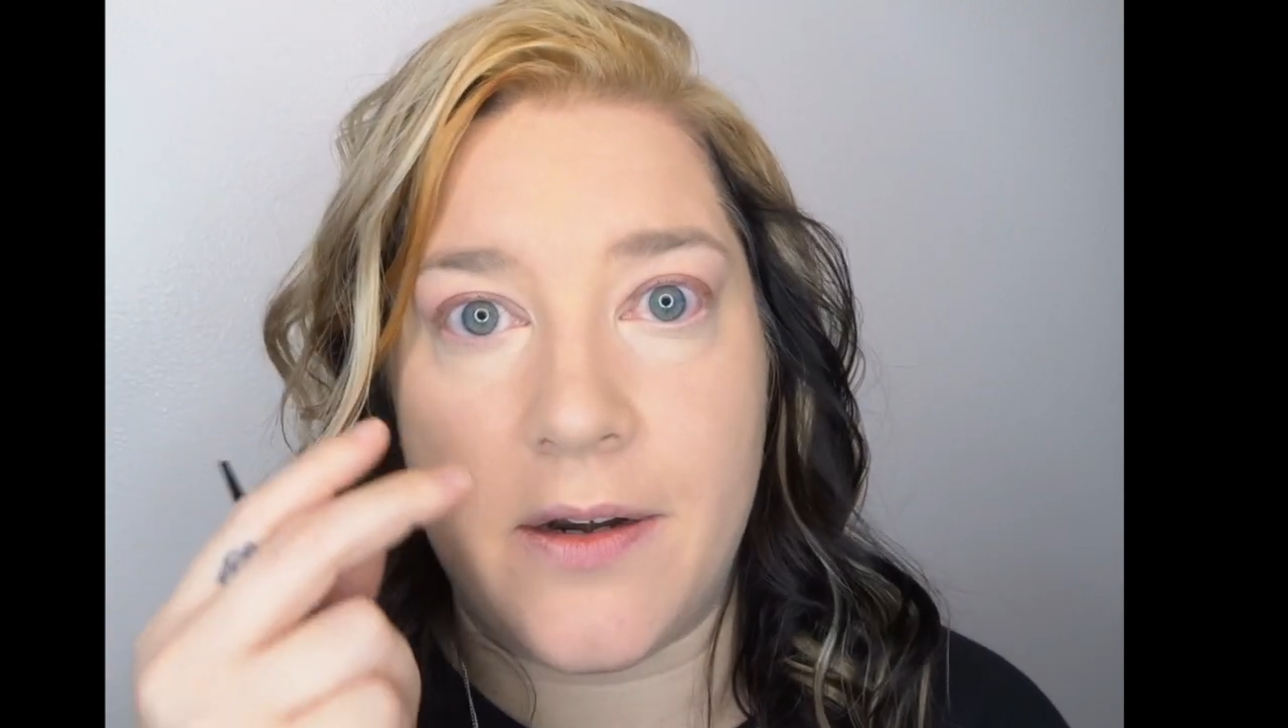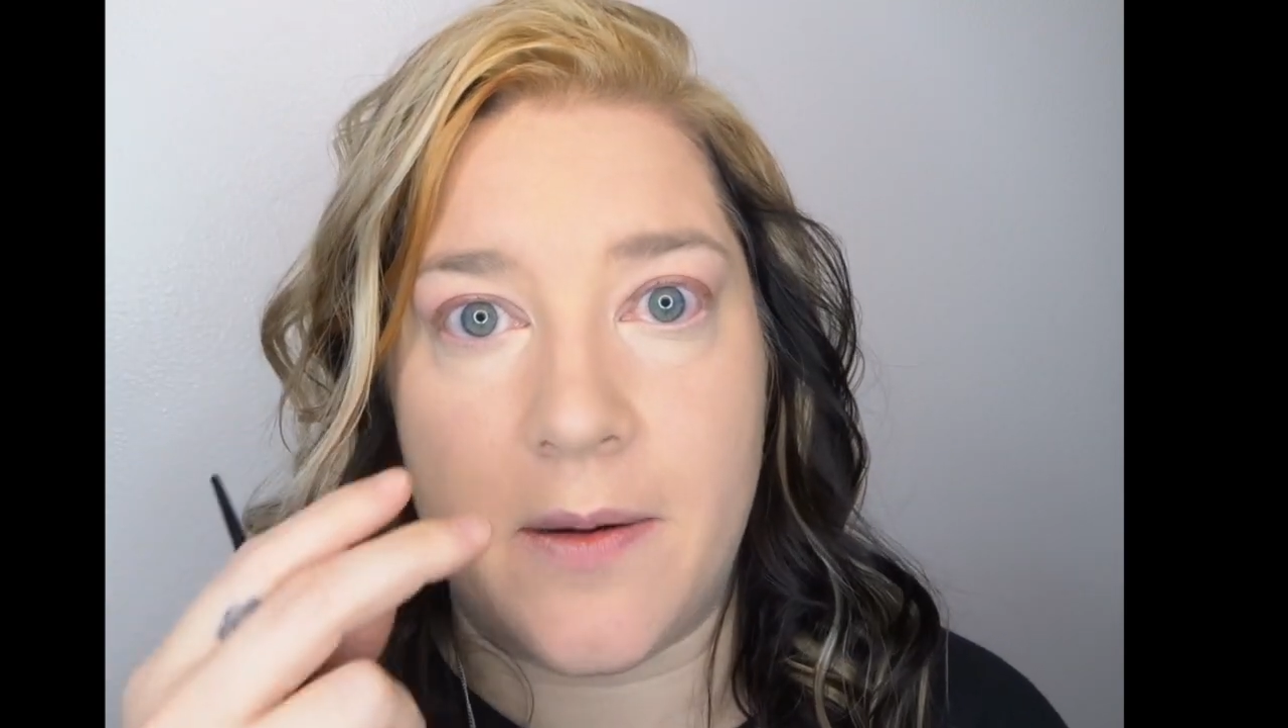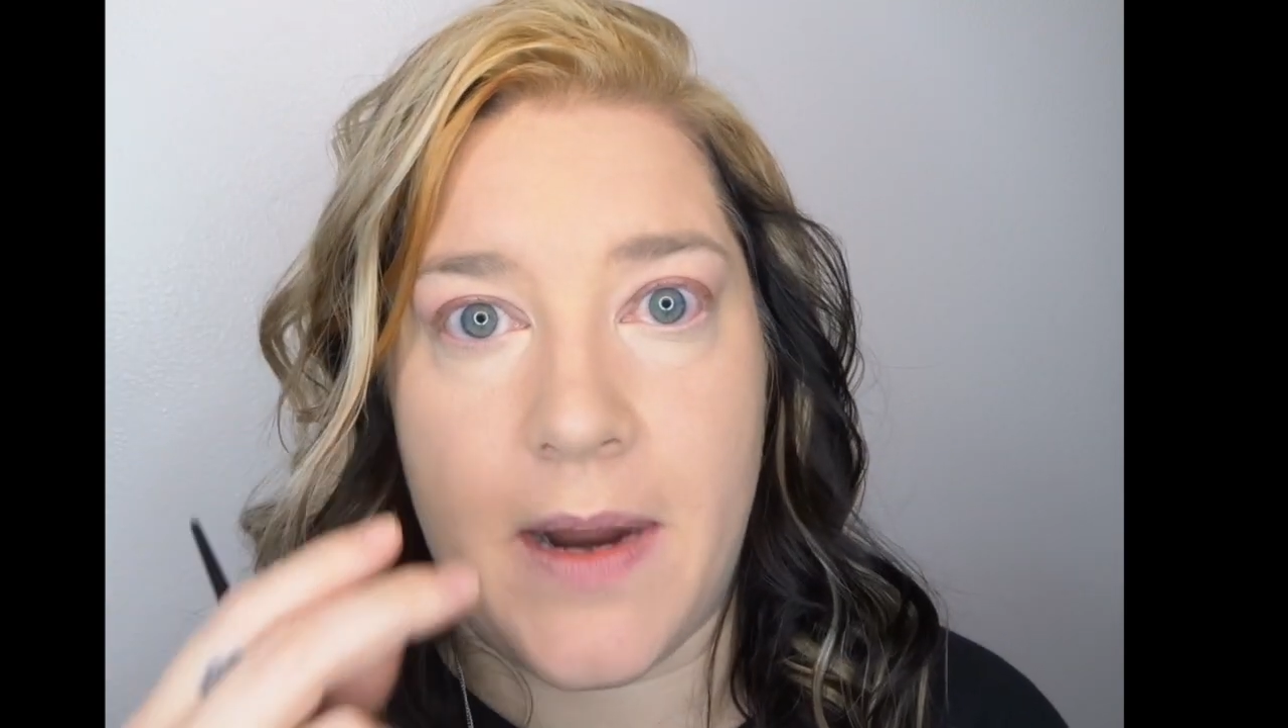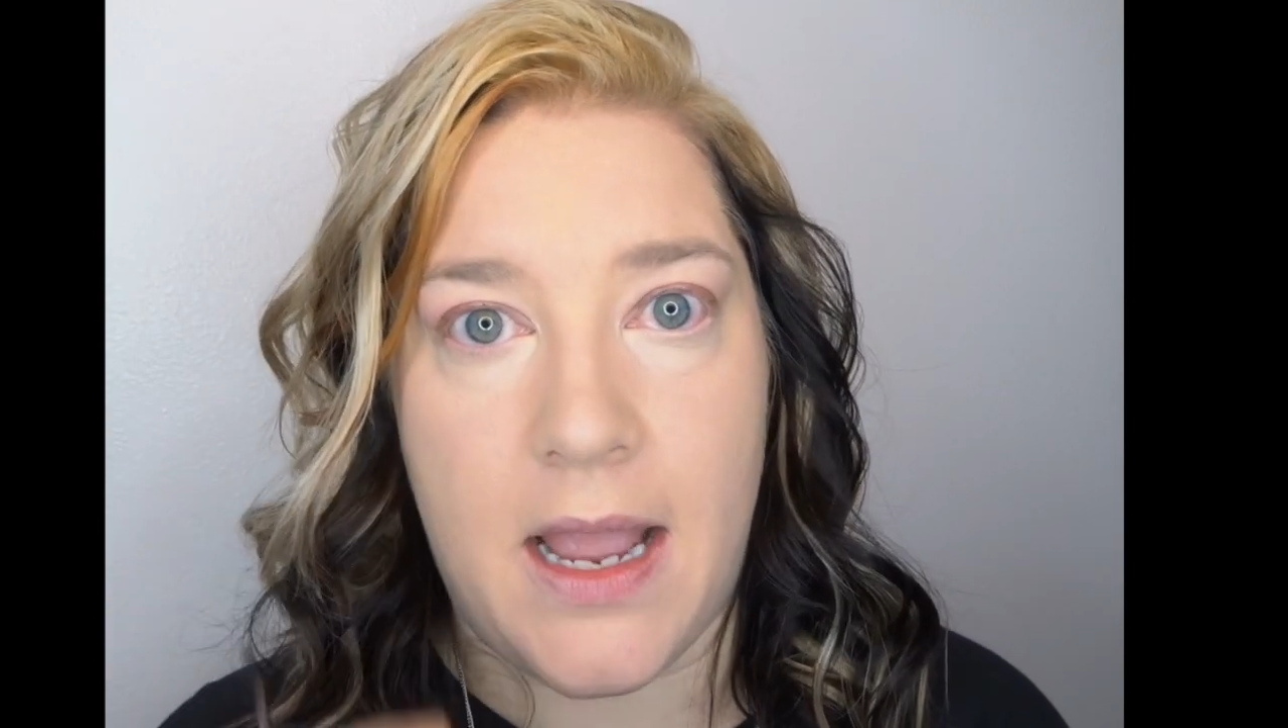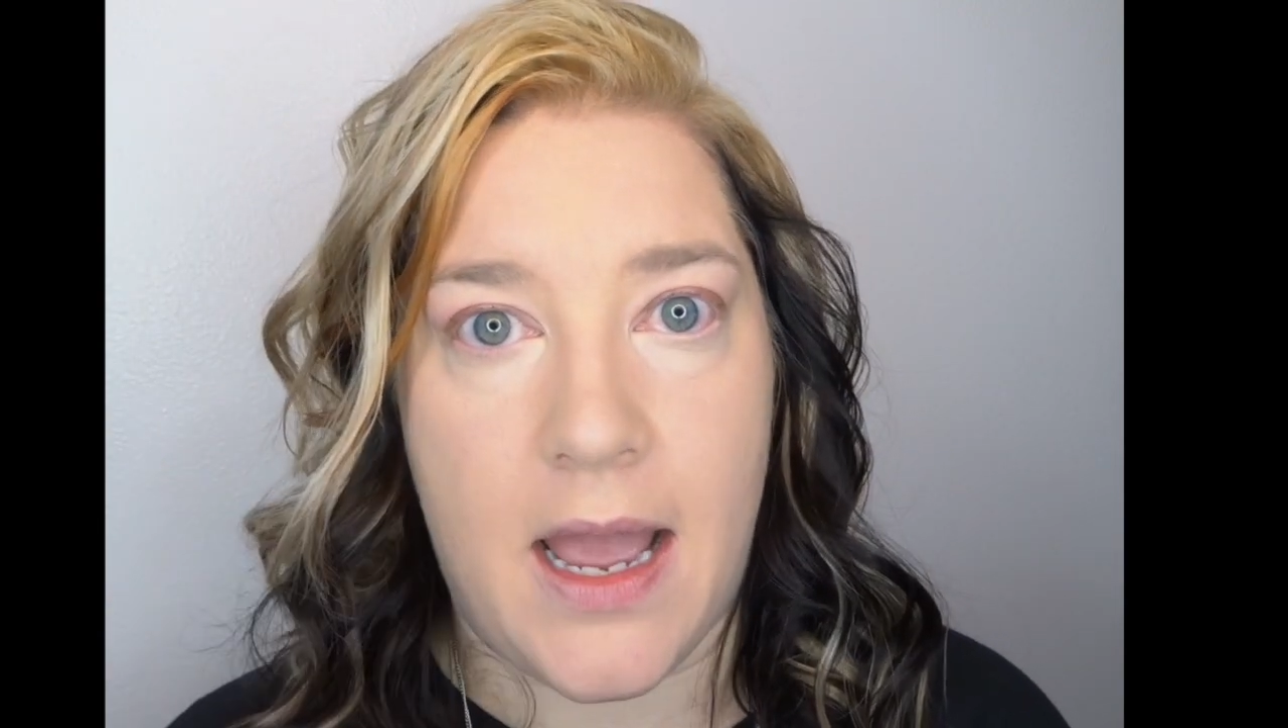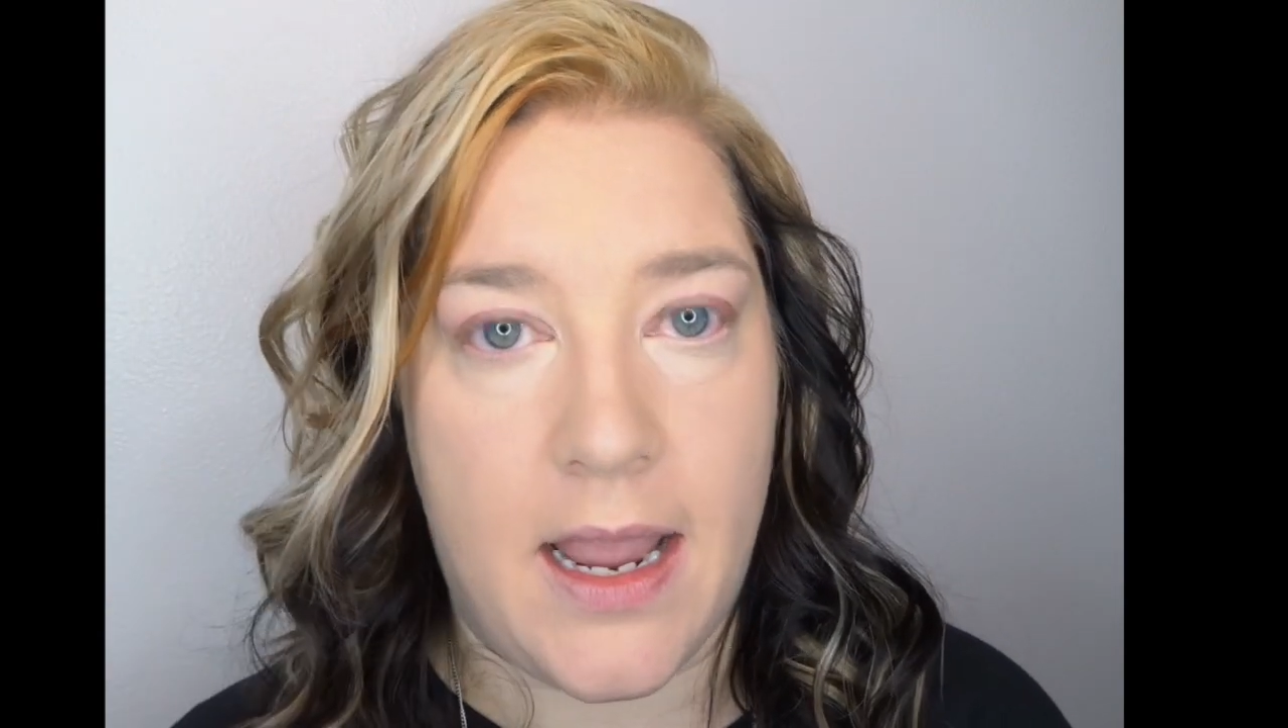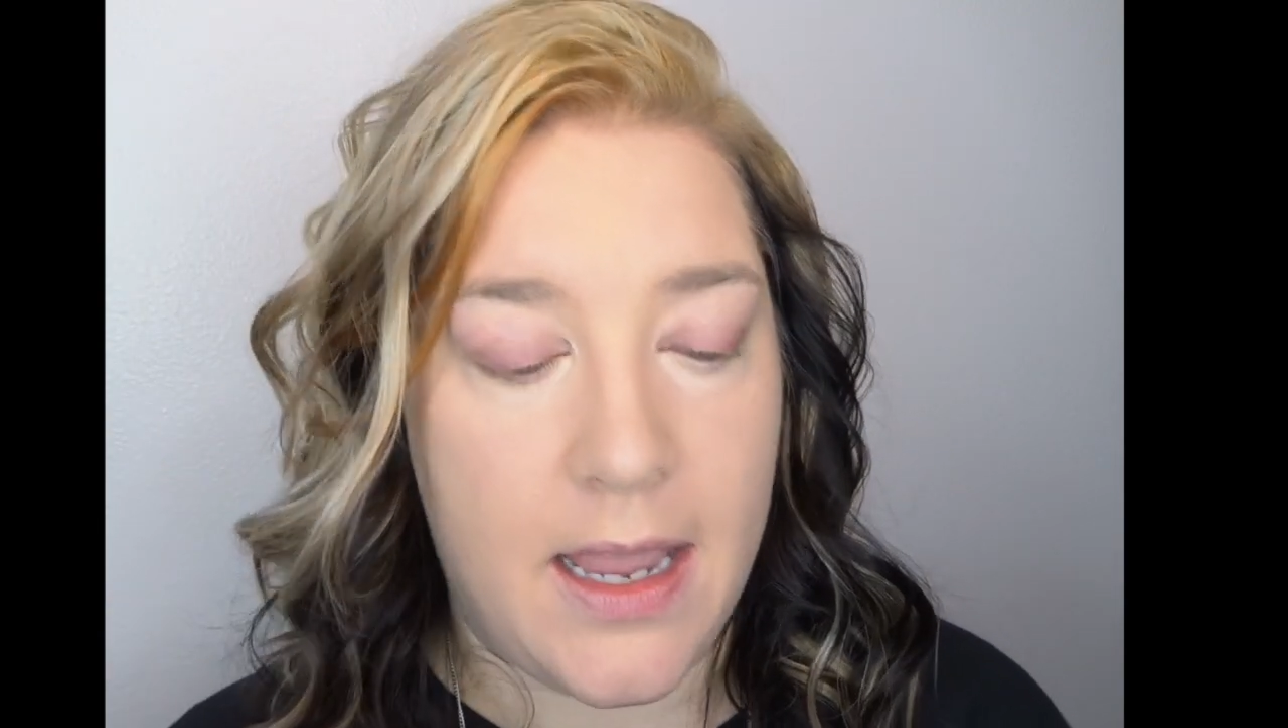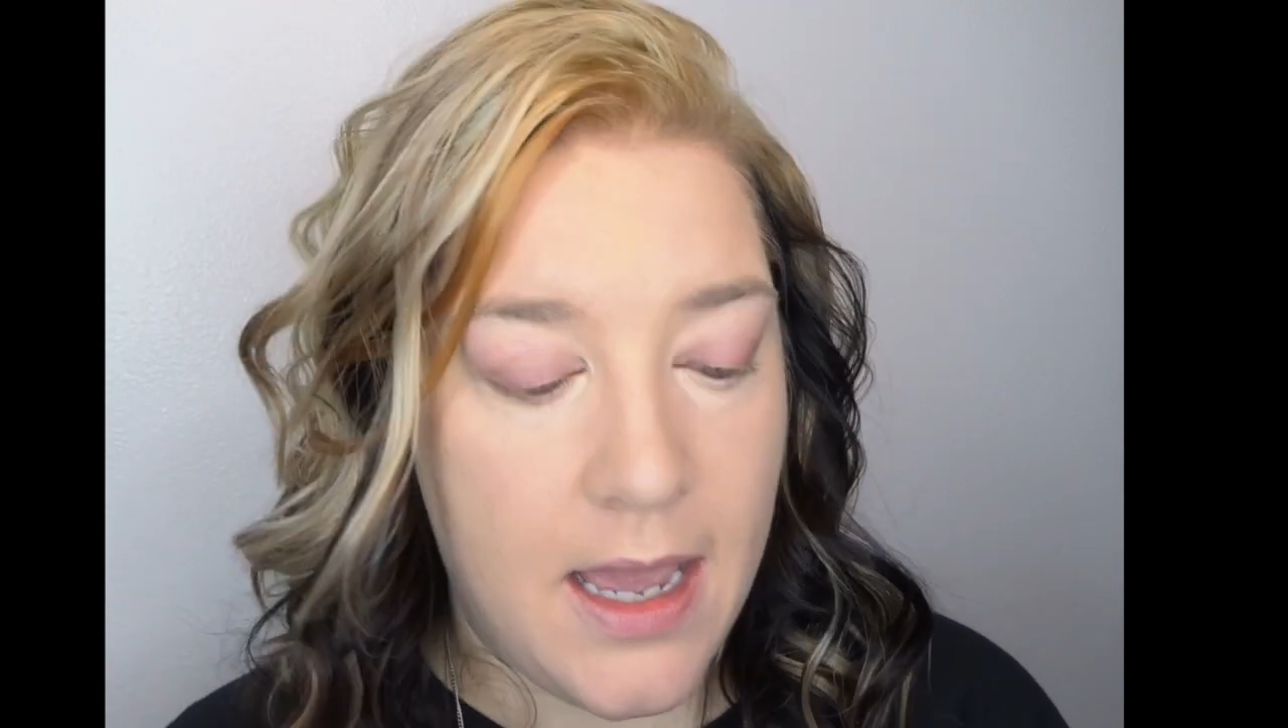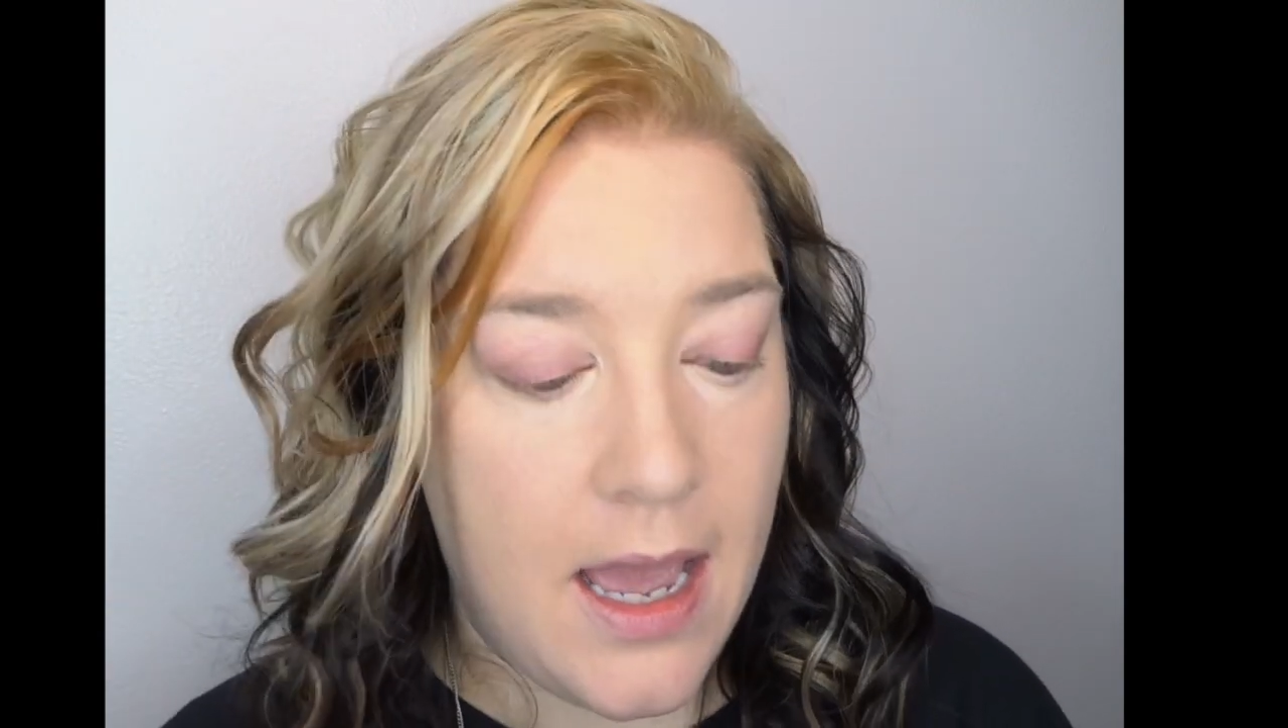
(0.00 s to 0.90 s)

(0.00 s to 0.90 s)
under my eye.